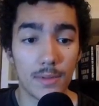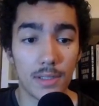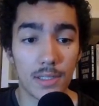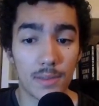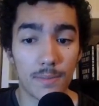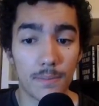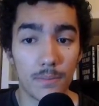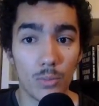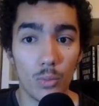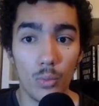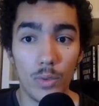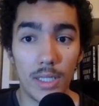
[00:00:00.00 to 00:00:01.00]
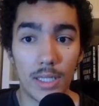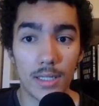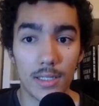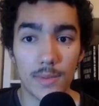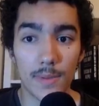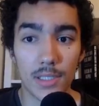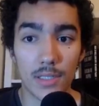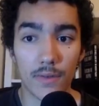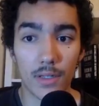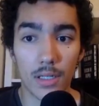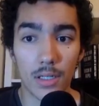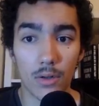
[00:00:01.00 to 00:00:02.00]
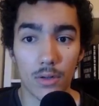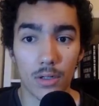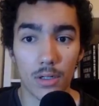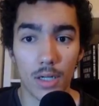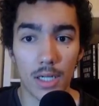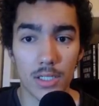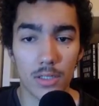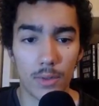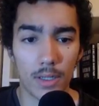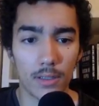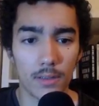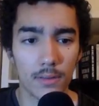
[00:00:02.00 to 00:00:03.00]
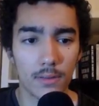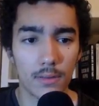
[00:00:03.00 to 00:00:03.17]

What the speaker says: this week specifically, or actually wait,